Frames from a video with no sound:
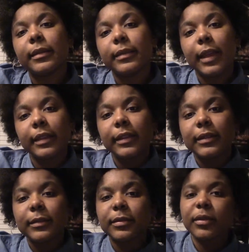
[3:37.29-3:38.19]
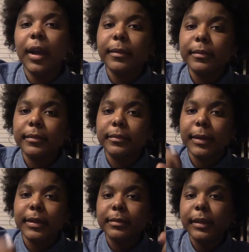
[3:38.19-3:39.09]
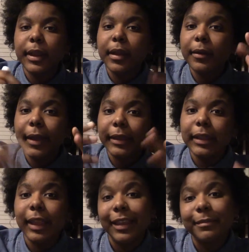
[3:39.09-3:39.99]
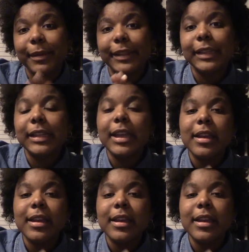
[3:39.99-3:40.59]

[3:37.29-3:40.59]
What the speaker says: hit the subscribe button below and the like button.